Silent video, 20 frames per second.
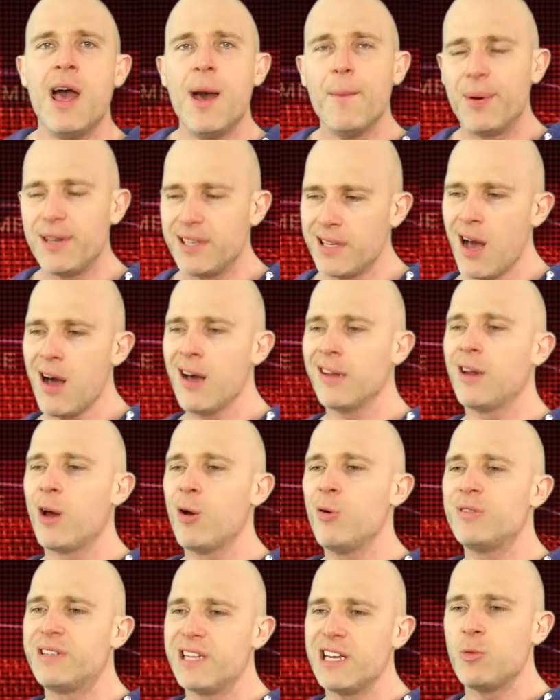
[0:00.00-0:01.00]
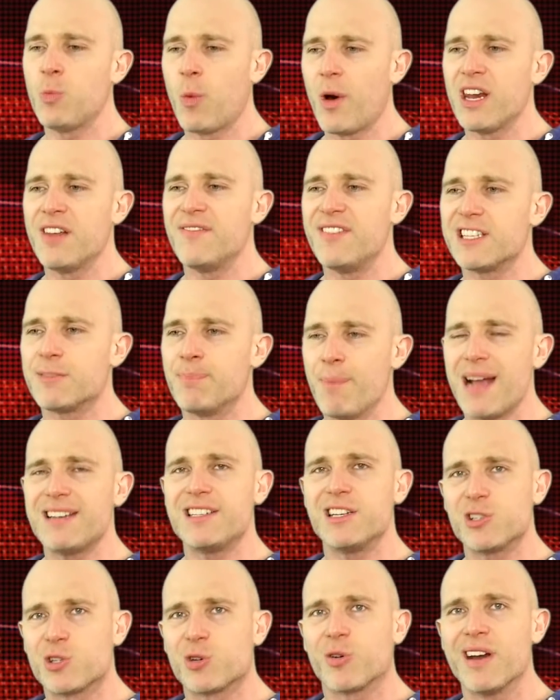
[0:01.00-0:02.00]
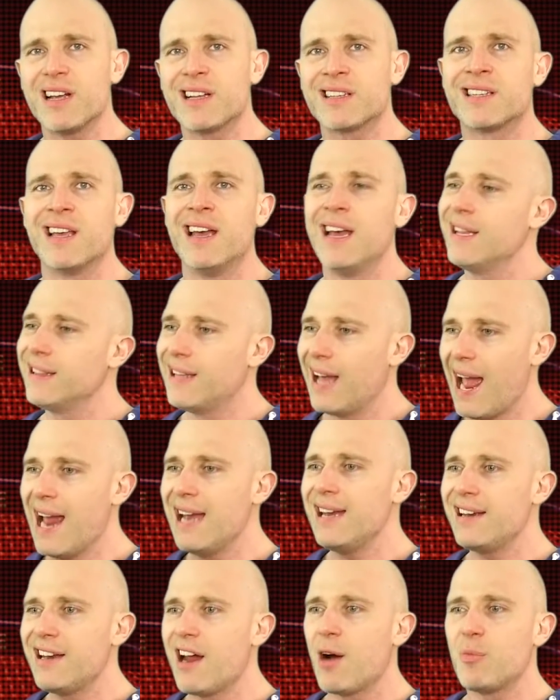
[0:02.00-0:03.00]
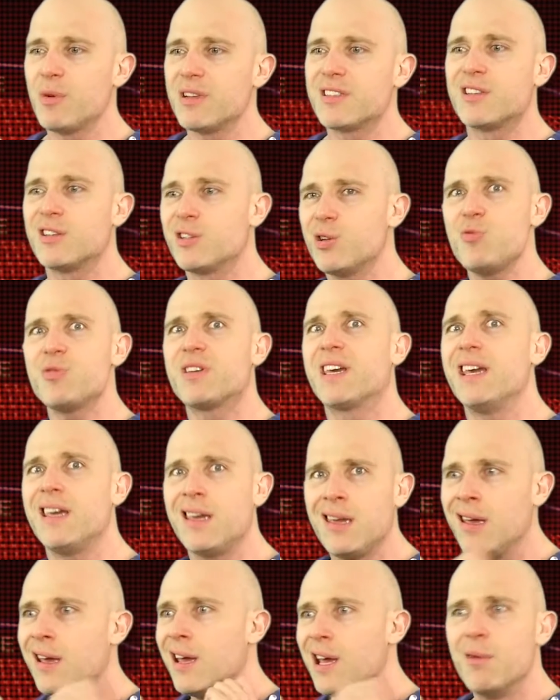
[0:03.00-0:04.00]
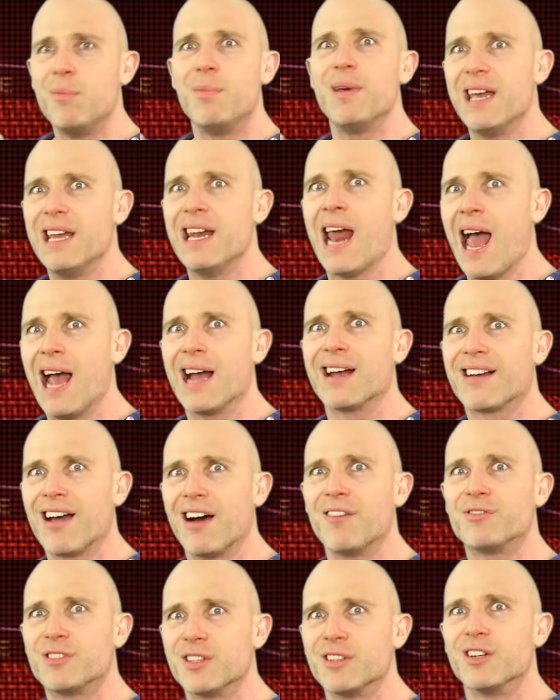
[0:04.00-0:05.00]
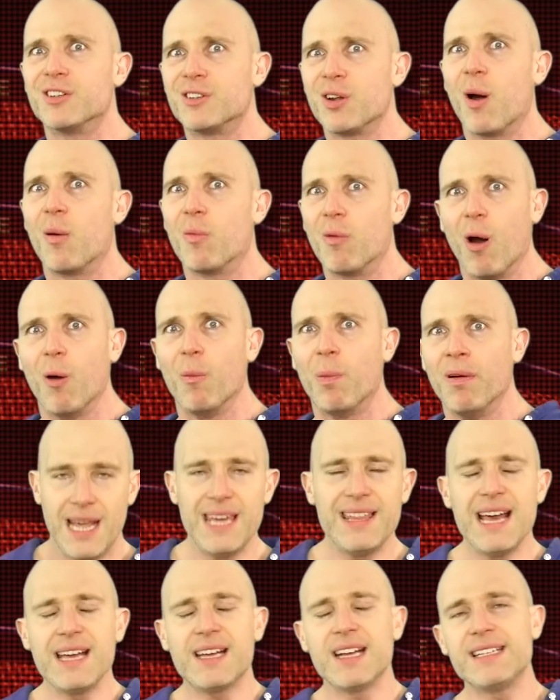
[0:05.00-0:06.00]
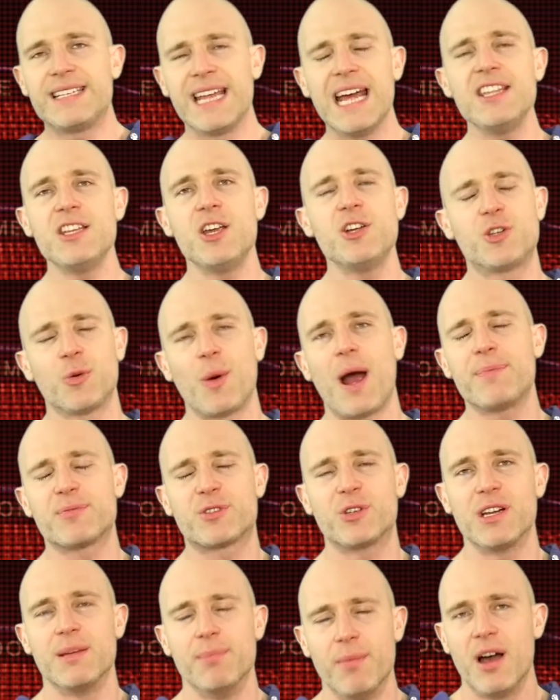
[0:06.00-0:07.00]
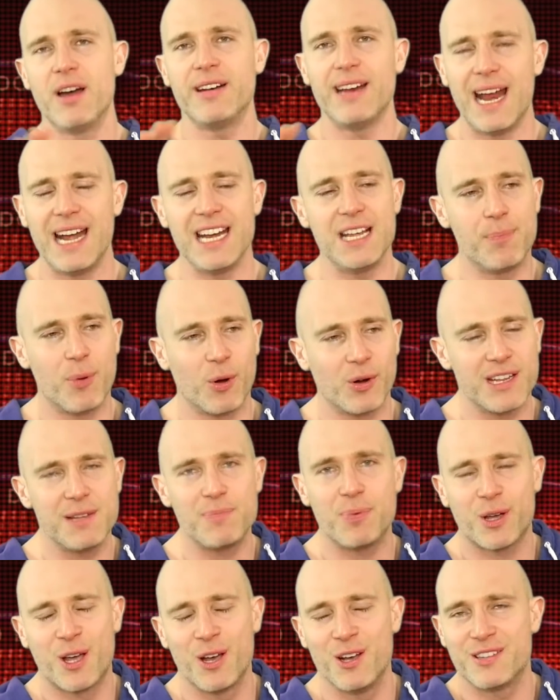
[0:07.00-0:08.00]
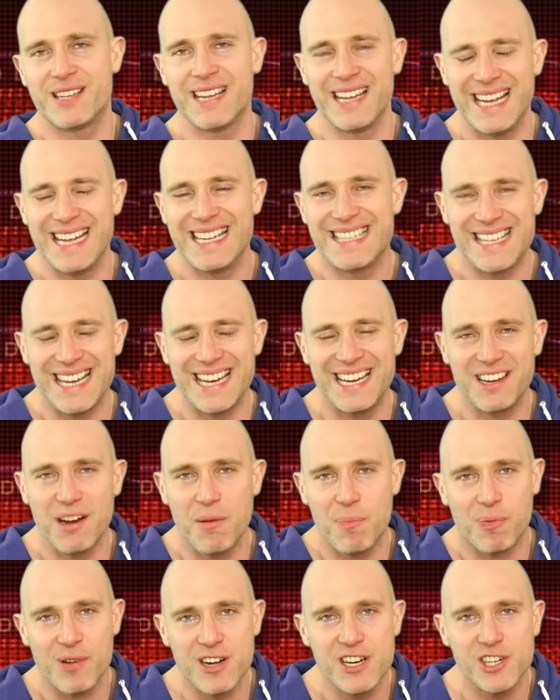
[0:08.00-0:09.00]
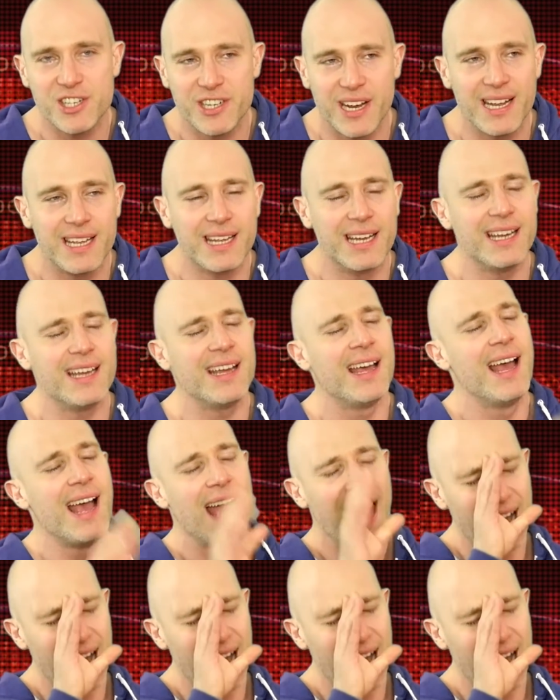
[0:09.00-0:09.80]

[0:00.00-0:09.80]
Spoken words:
But Yano did one of his magic tricks that ended up with Suzuki being handcuffed to the top rope. He then continued to absolutely murder anybody because he didn't appreciate it.